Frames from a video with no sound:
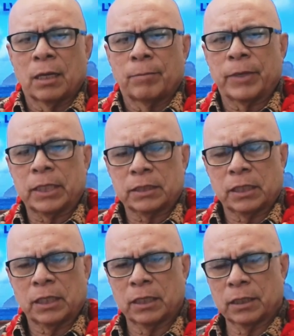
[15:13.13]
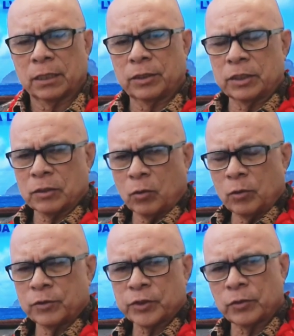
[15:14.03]
But these are
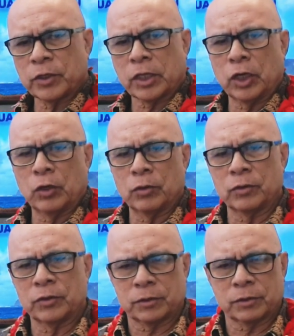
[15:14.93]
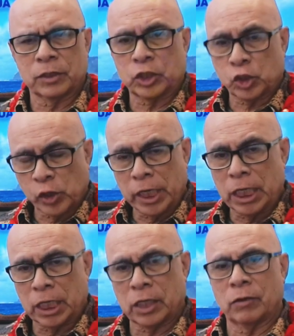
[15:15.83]
also the canoes, the
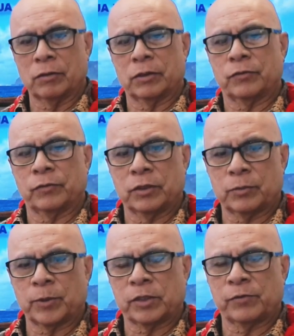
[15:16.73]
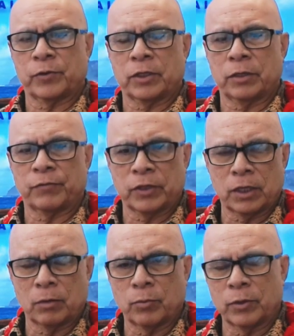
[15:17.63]
training canoes, especially for the
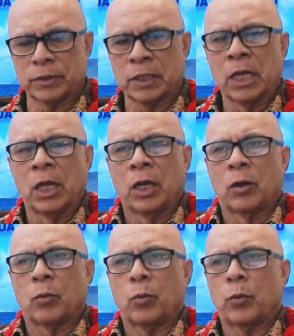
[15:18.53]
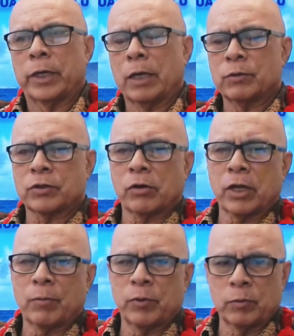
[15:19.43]
young boys. When I was
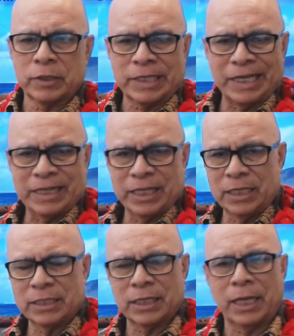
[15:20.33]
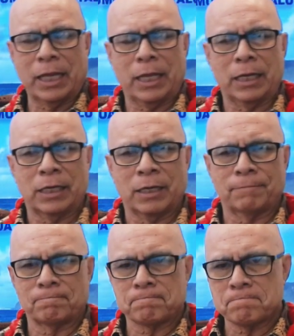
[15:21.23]
growing up, we would take these and